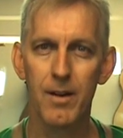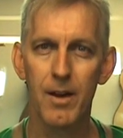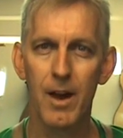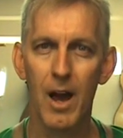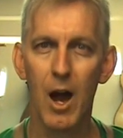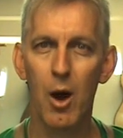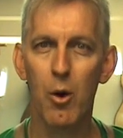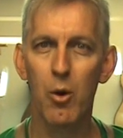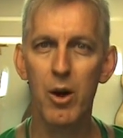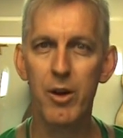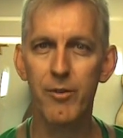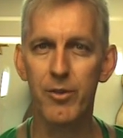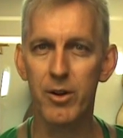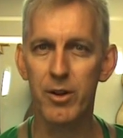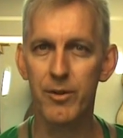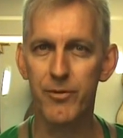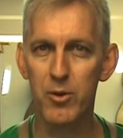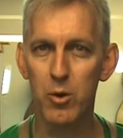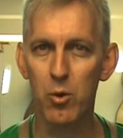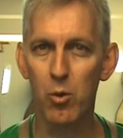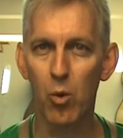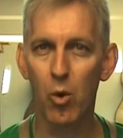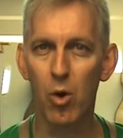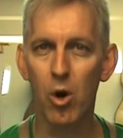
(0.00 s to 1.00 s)
However,
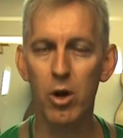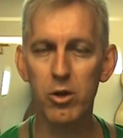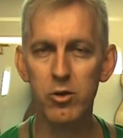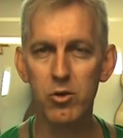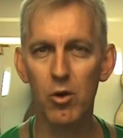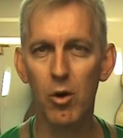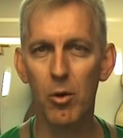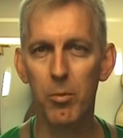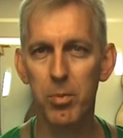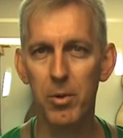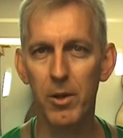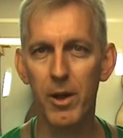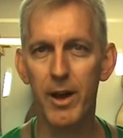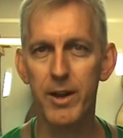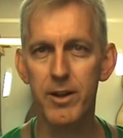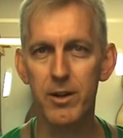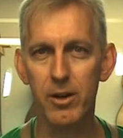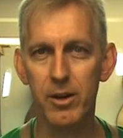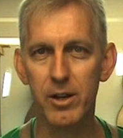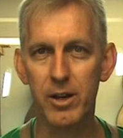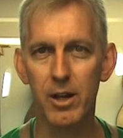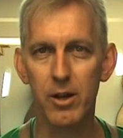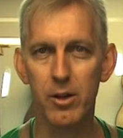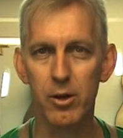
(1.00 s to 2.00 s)
if you want to apply
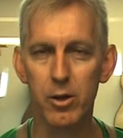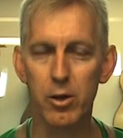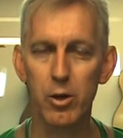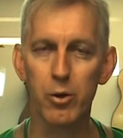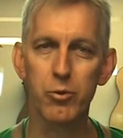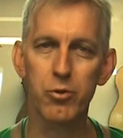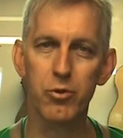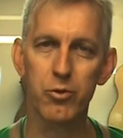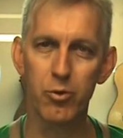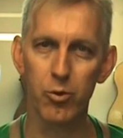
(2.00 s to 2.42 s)
your color coats